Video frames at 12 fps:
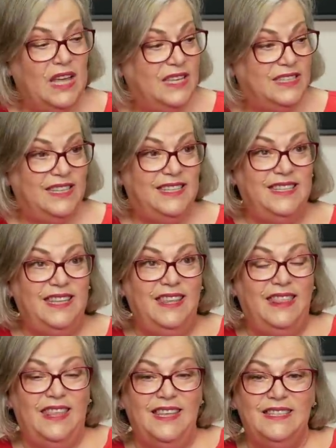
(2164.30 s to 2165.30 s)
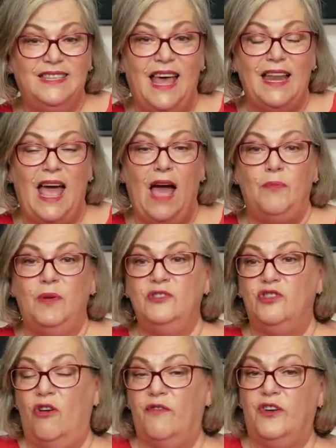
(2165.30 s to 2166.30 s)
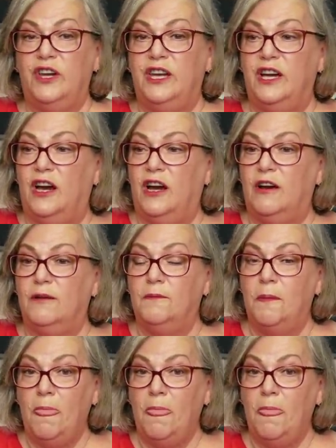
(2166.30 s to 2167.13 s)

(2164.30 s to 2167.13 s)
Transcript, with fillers: to see this that happens over here